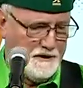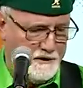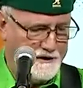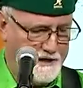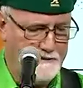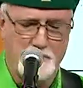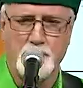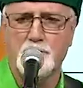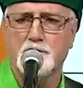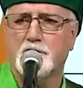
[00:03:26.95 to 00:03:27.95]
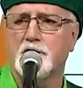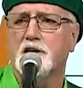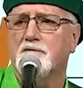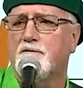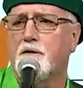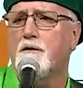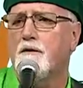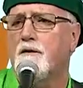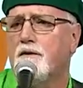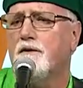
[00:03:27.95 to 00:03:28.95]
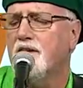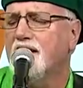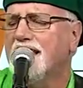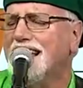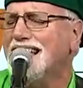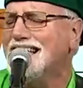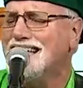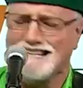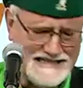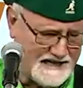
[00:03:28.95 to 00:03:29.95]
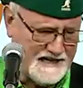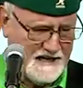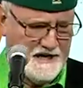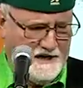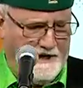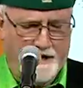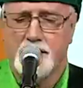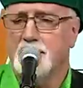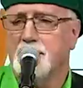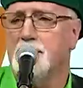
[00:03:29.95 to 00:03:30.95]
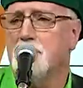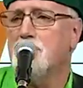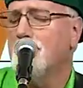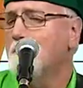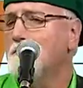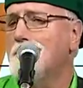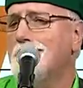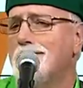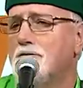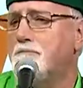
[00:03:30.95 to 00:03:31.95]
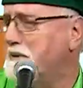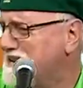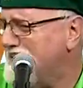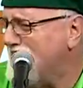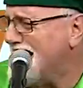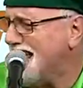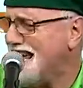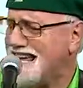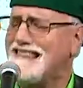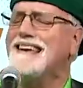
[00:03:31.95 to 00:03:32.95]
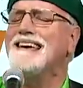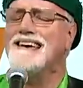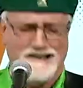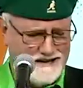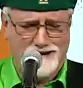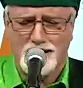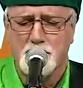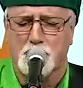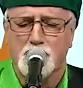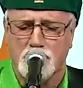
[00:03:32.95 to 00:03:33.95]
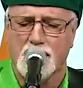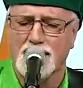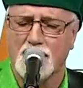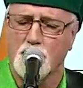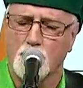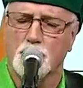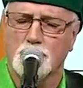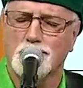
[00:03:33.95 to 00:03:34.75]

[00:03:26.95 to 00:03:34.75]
You come looking for the light, and it won't be there, but I love